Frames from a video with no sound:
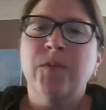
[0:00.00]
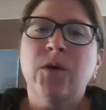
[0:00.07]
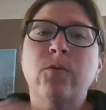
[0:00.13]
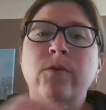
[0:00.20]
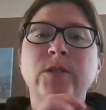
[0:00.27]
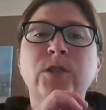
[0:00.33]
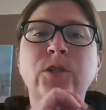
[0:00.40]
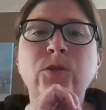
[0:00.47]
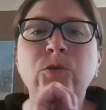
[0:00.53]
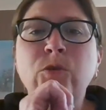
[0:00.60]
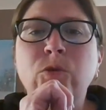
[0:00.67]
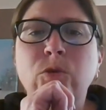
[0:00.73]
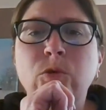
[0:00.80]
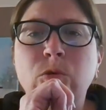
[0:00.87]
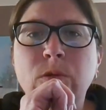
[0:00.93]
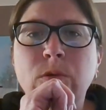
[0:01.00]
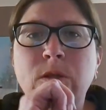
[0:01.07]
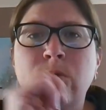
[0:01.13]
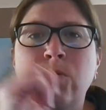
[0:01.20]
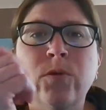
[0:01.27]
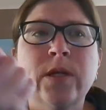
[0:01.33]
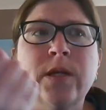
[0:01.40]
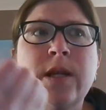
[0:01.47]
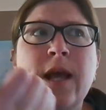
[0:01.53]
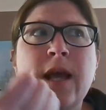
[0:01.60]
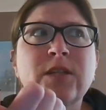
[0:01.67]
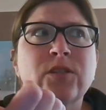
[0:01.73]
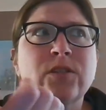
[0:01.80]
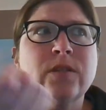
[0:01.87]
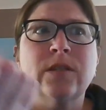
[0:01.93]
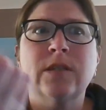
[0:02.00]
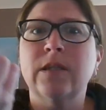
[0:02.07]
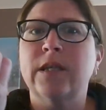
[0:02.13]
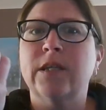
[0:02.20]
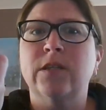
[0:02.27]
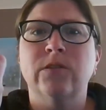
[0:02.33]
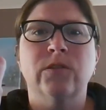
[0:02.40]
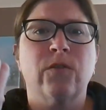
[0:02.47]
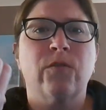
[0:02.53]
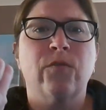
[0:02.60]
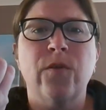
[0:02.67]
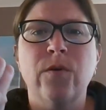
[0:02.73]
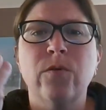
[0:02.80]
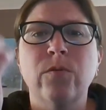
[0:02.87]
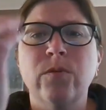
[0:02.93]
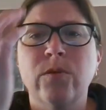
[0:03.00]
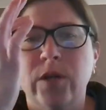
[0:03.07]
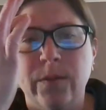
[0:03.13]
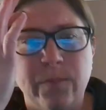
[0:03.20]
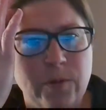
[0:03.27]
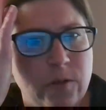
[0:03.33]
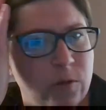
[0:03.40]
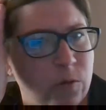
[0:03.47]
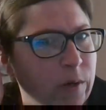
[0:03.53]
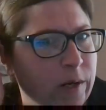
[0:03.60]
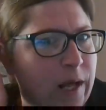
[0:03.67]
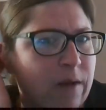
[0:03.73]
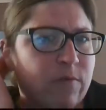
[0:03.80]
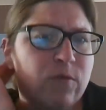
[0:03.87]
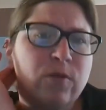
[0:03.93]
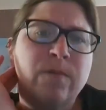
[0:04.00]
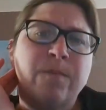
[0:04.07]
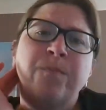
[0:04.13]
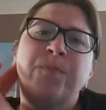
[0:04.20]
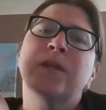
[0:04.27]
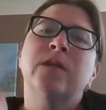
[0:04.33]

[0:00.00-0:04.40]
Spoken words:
Or two, you can actually like use your phone, your computer, whatever,